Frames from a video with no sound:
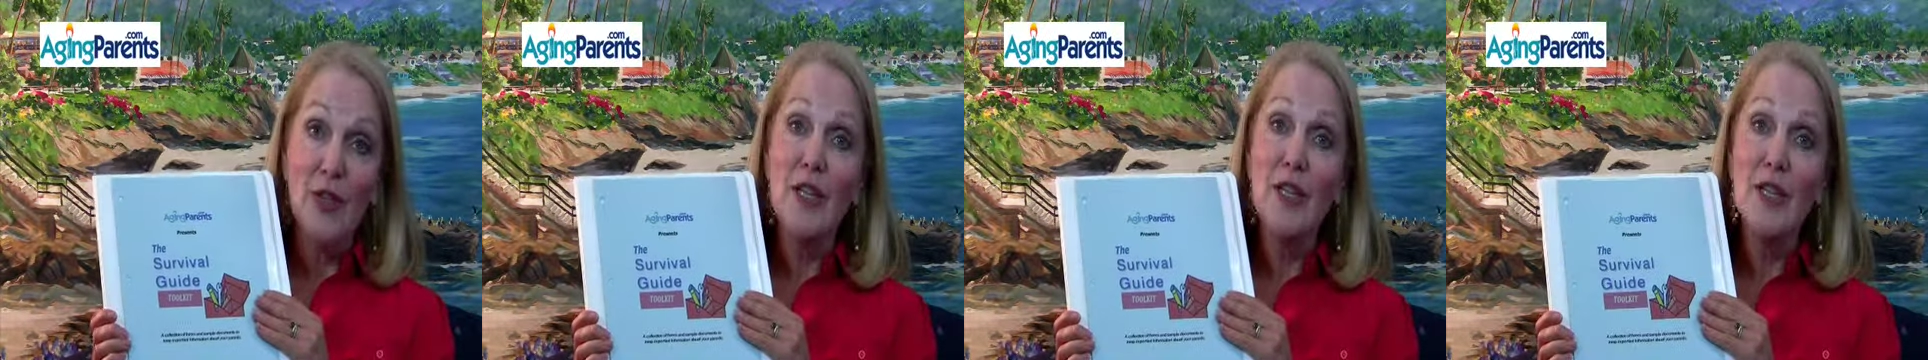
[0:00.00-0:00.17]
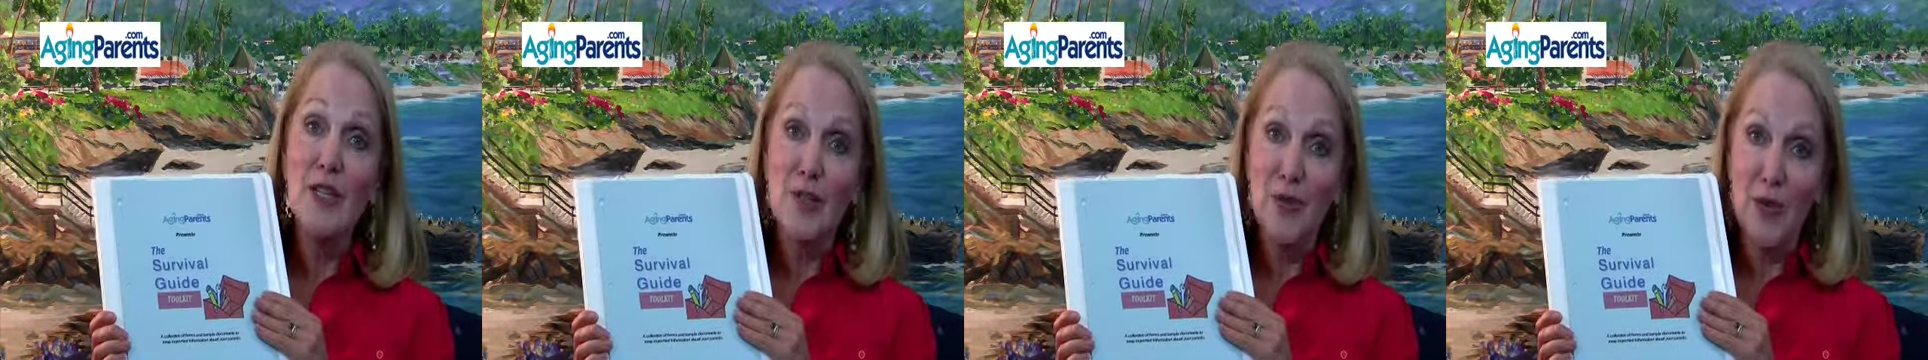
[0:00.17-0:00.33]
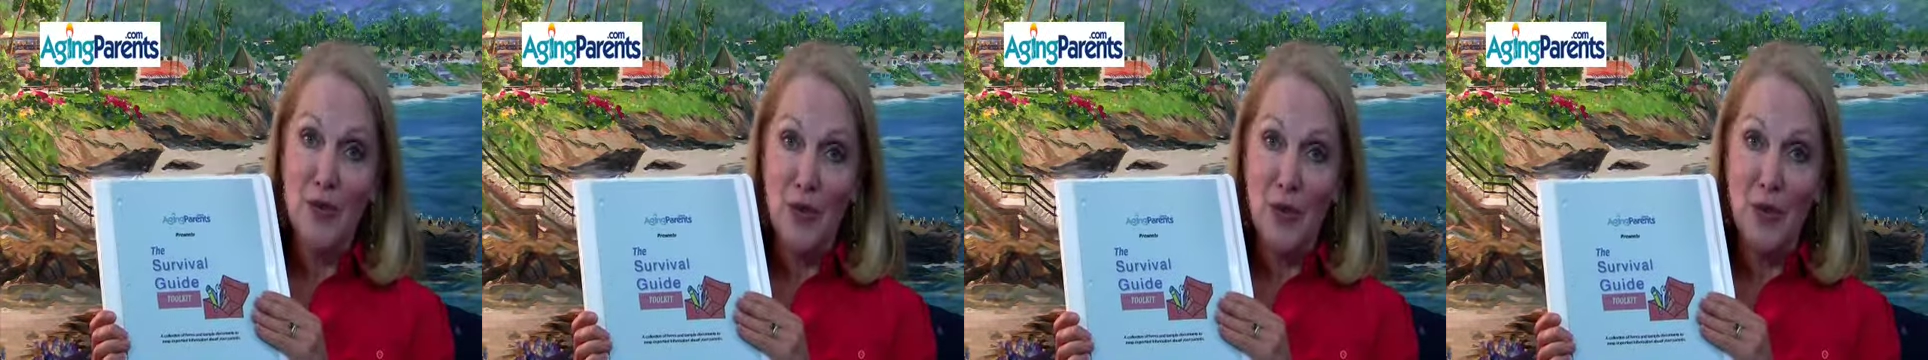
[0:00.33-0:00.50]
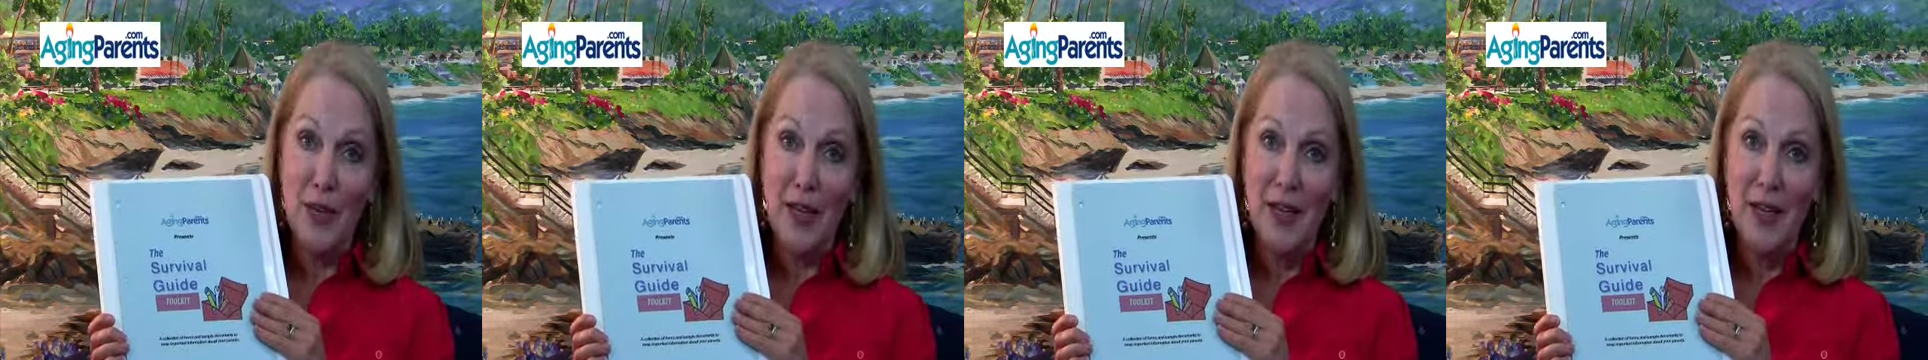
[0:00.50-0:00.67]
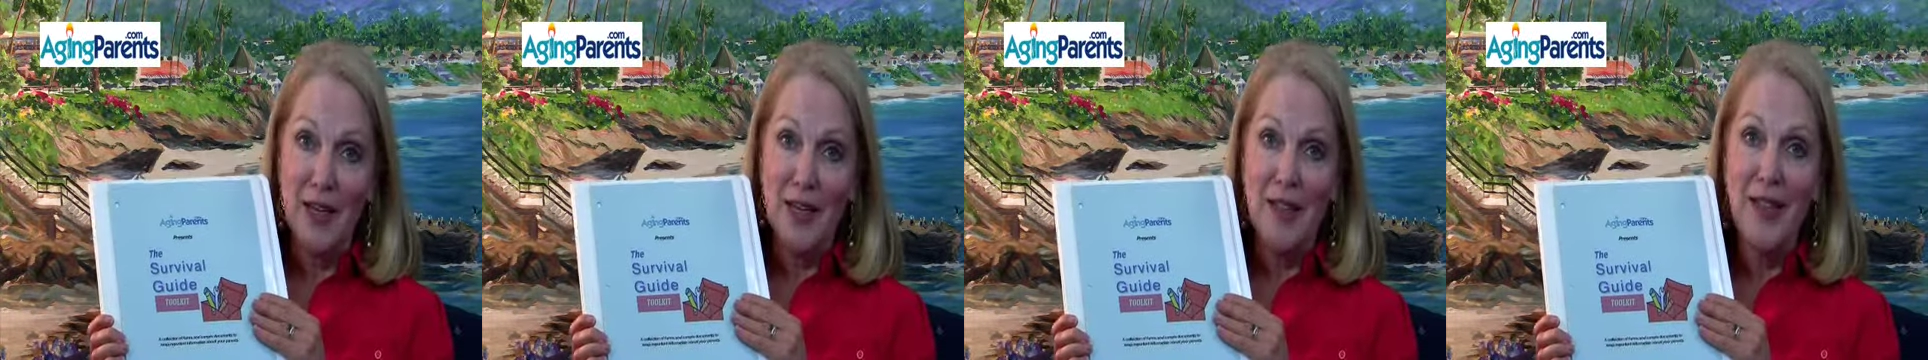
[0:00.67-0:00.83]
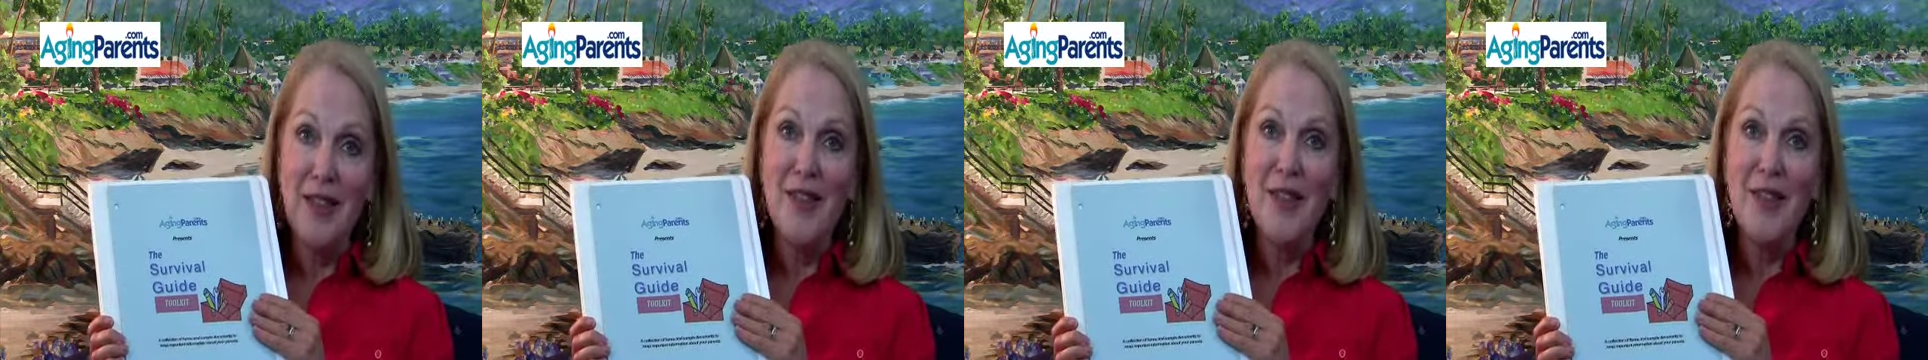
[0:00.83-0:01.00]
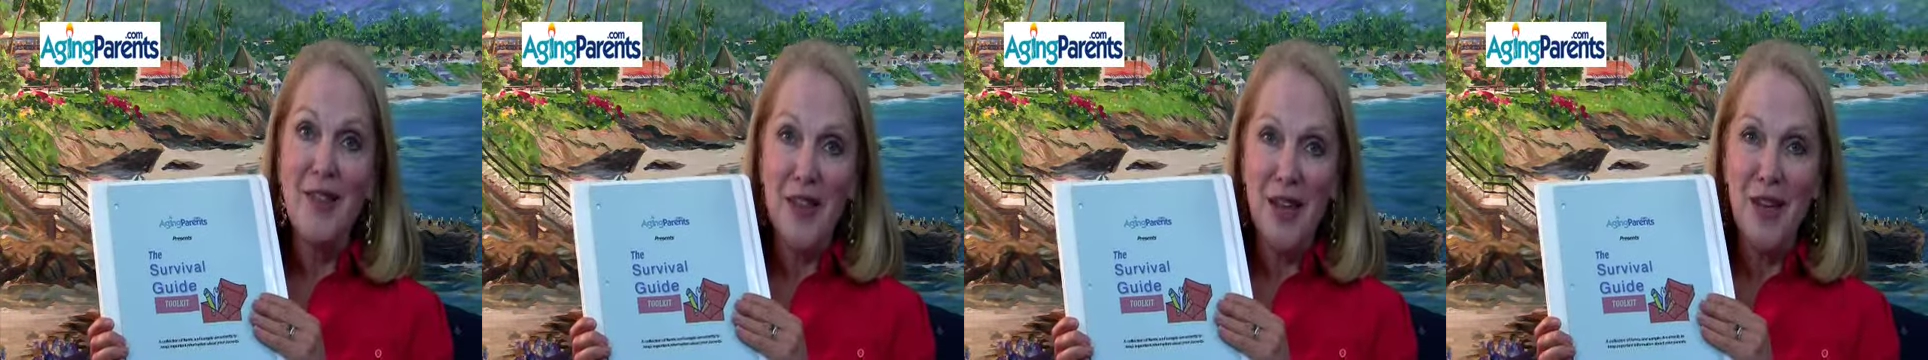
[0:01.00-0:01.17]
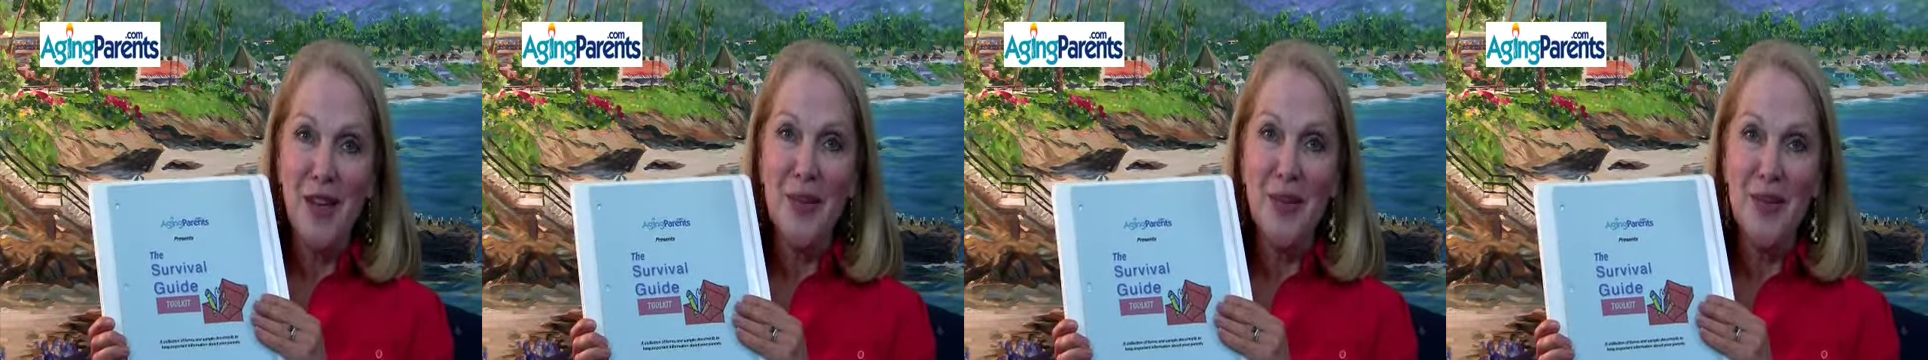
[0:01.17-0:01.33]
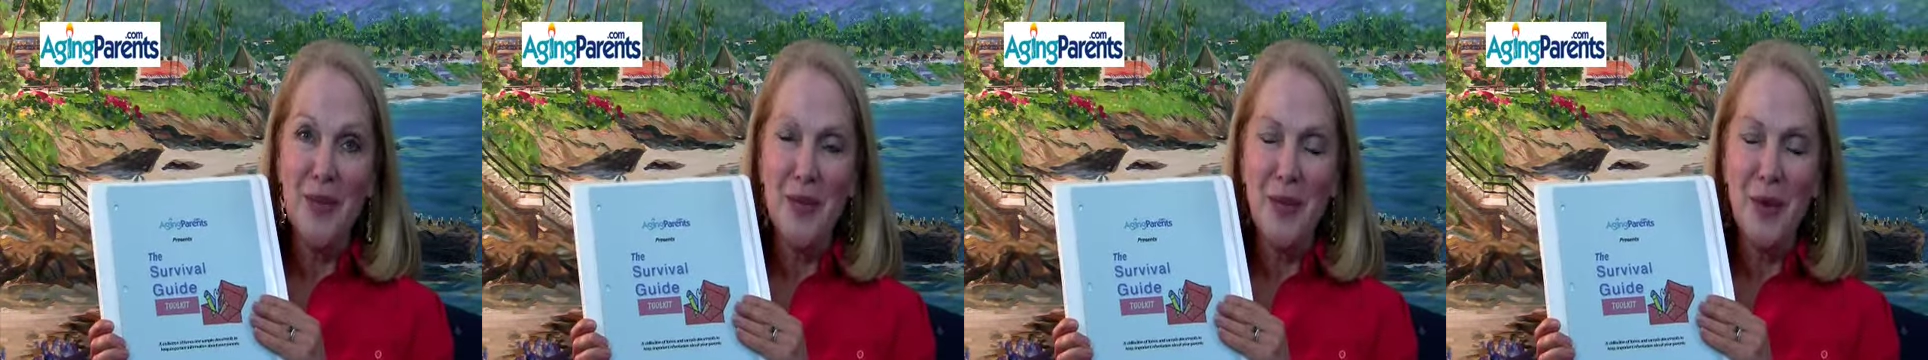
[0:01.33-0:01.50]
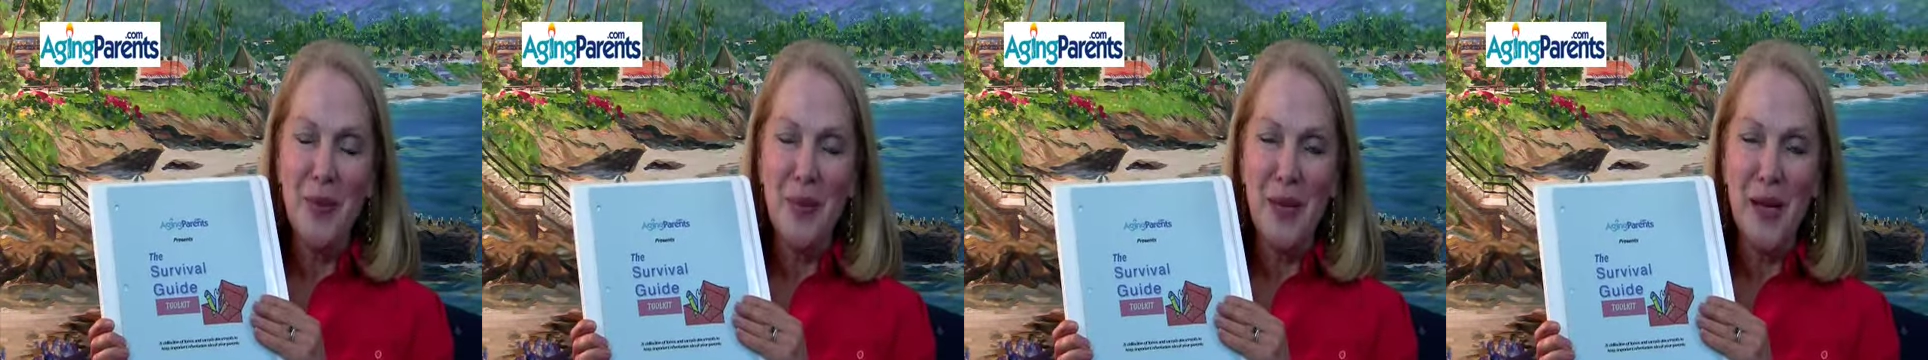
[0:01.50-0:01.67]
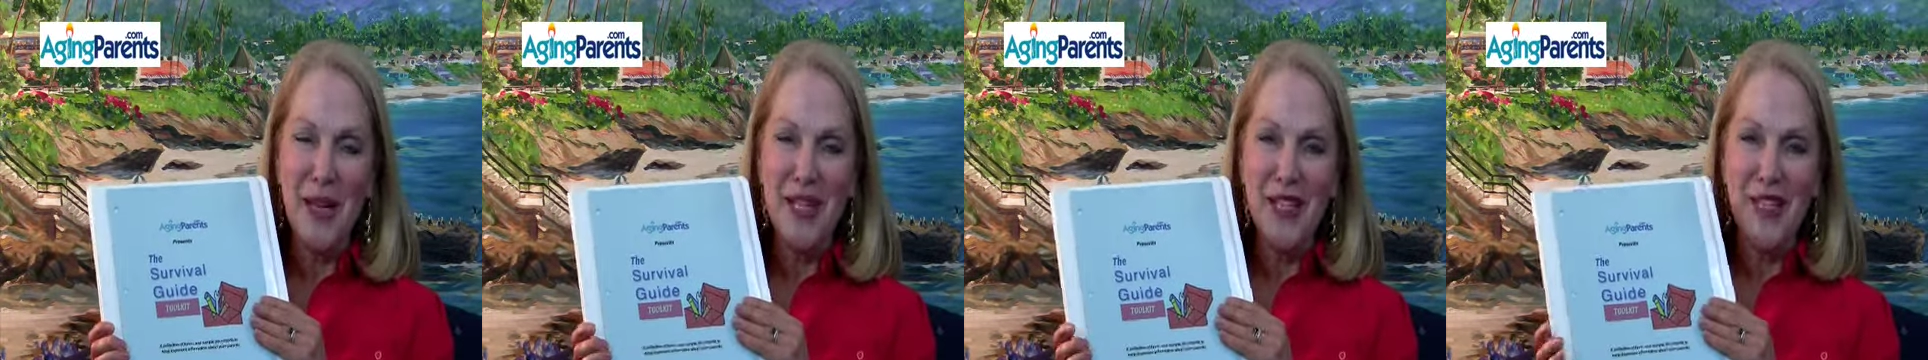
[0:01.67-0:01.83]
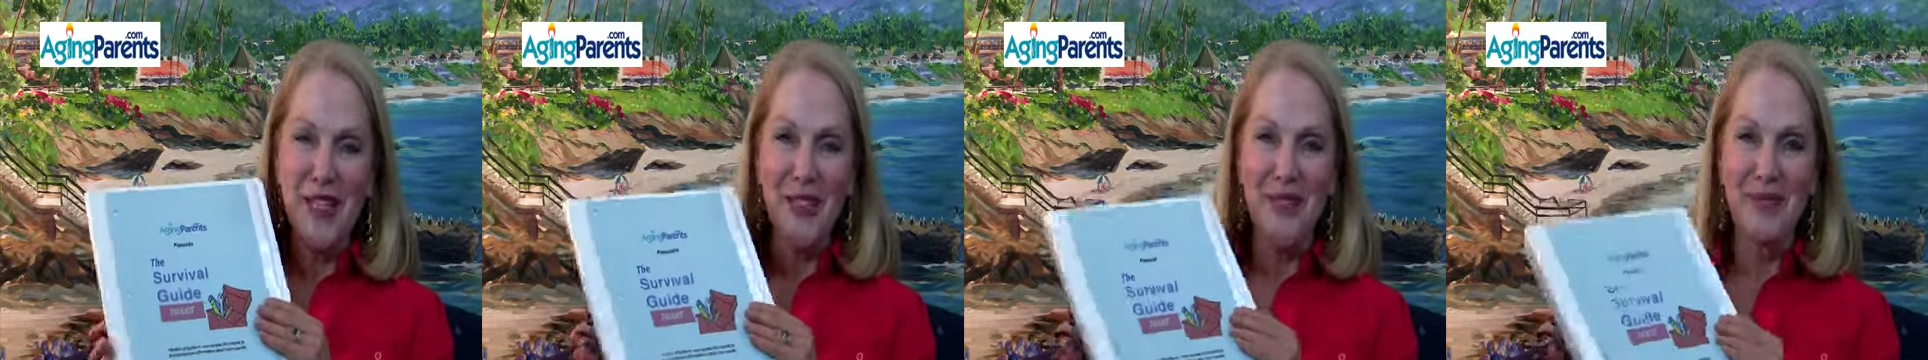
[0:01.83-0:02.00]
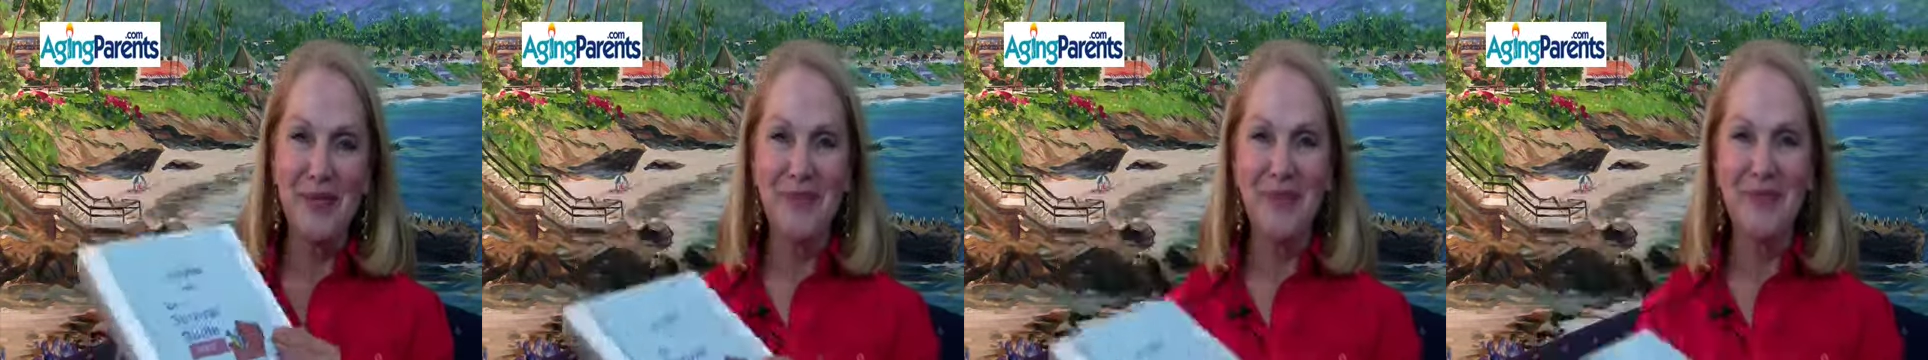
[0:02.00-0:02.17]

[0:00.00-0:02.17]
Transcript: It's free. Thank you so much.